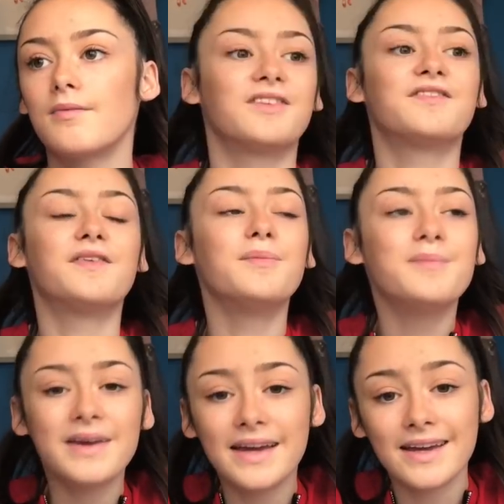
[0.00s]
For
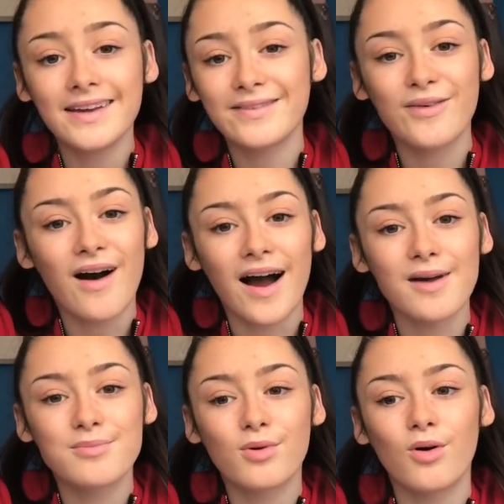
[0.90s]
me, what I
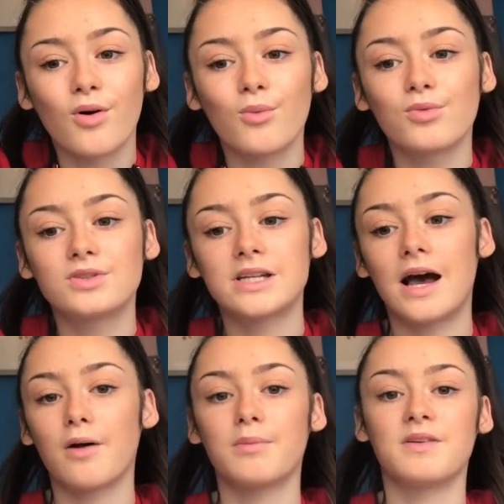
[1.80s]
bought to
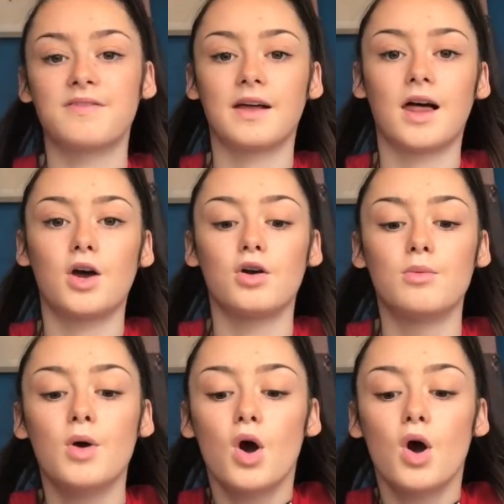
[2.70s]
help me feel at home